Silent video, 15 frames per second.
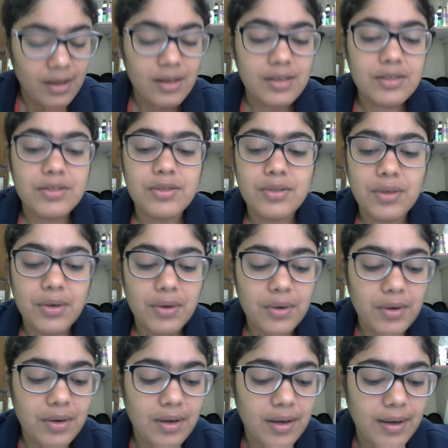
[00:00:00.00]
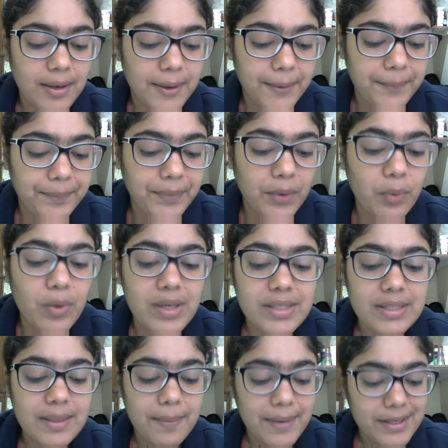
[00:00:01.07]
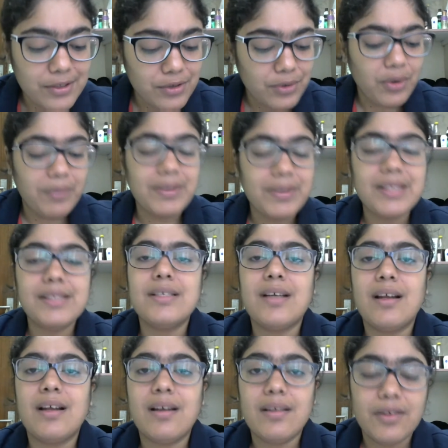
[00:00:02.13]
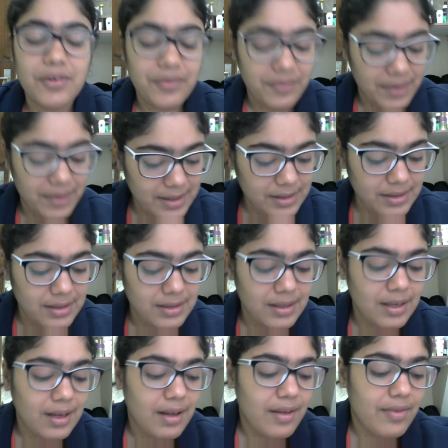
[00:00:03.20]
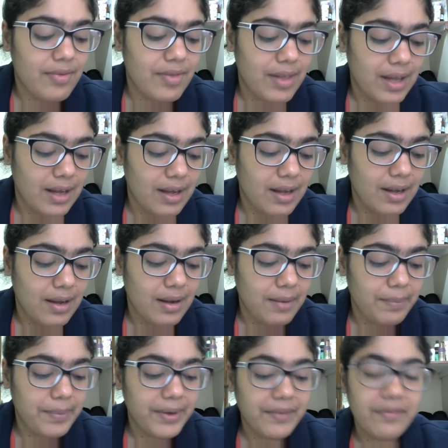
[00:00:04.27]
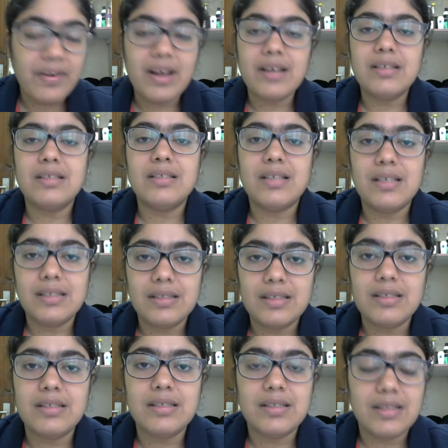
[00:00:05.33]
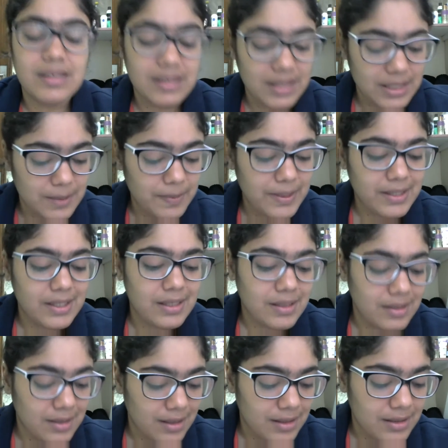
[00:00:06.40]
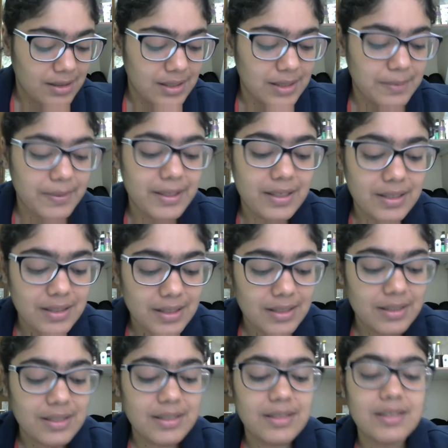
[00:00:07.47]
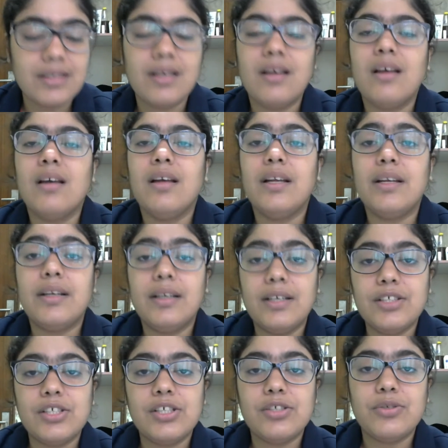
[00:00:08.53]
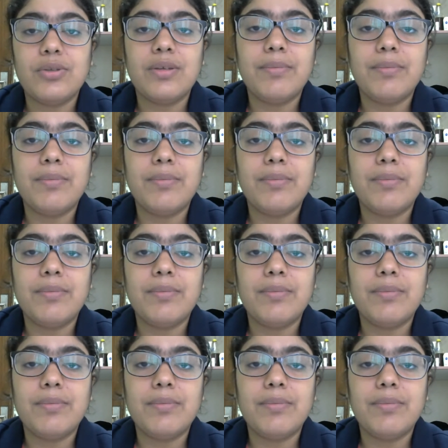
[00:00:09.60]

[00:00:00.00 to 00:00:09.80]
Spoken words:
So once a person commits another offense, the previous sentence, the suspended sentence in relation to the